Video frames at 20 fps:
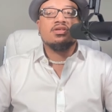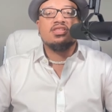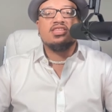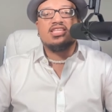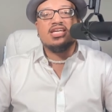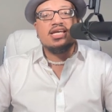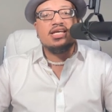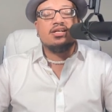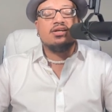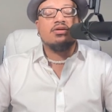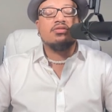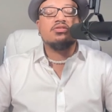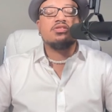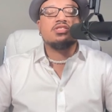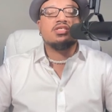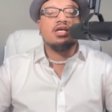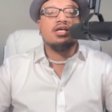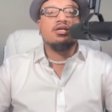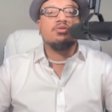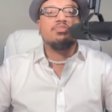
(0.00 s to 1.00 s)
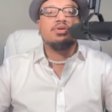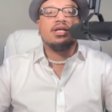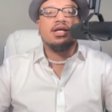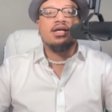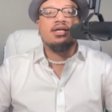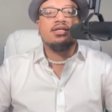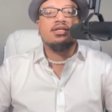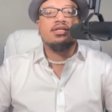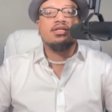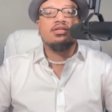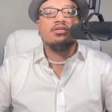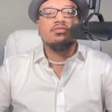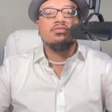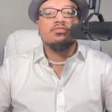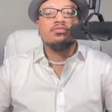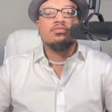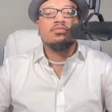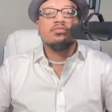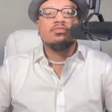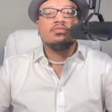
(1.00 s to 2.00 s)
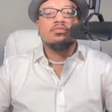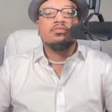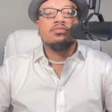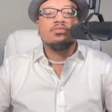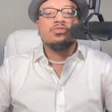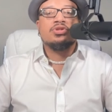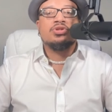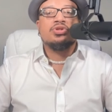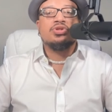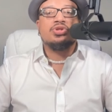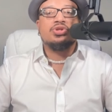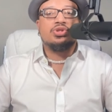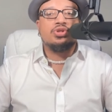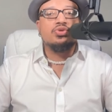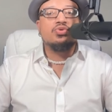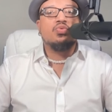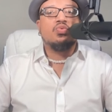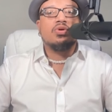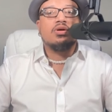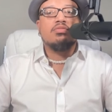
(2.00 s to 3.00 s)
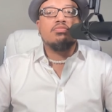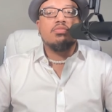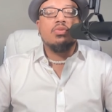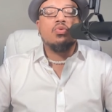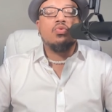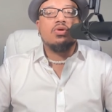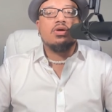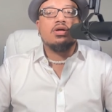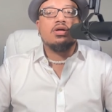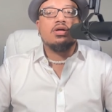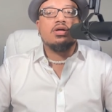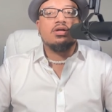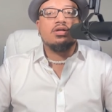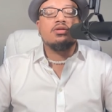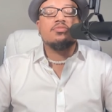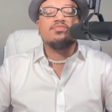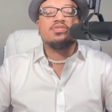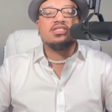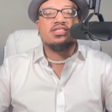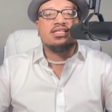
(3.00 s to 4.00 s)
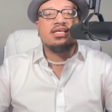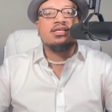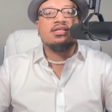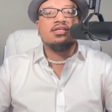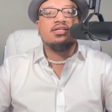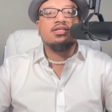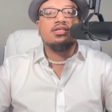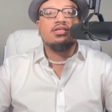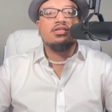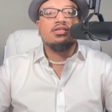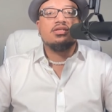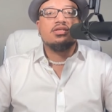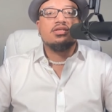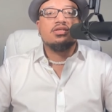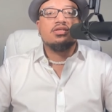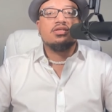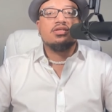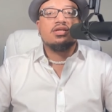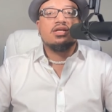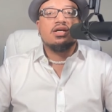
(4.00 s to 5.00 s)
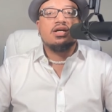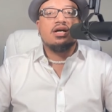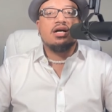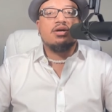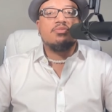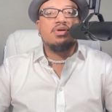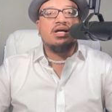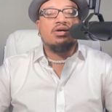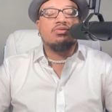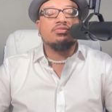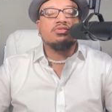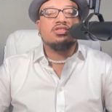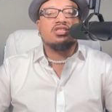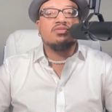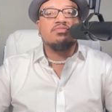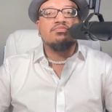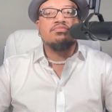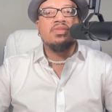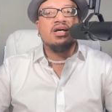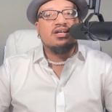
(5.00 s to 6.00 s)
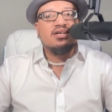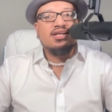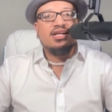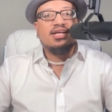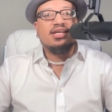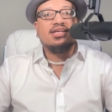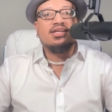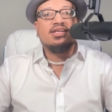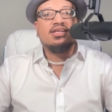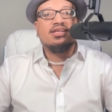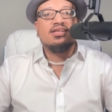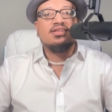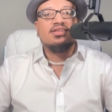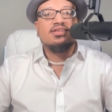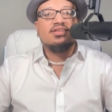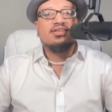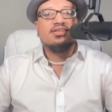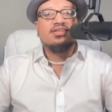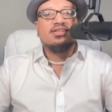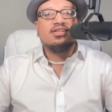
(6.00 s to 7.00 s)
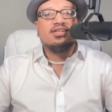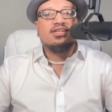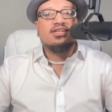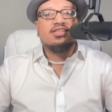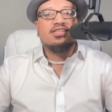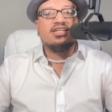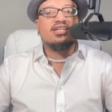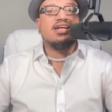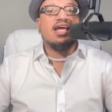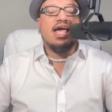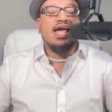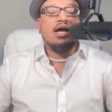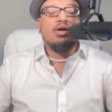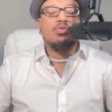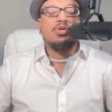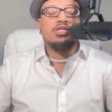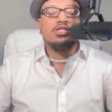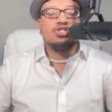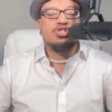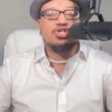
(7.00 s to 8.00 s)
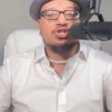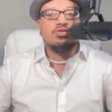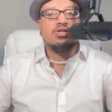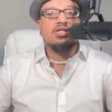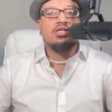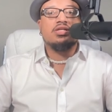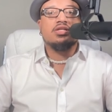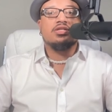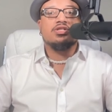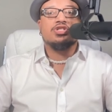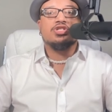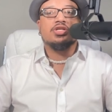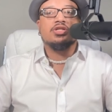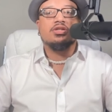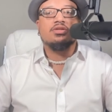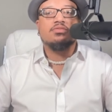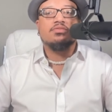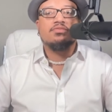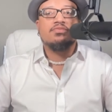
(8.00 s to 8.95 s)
Then on top of that, you were more upset about the money than how he treated you.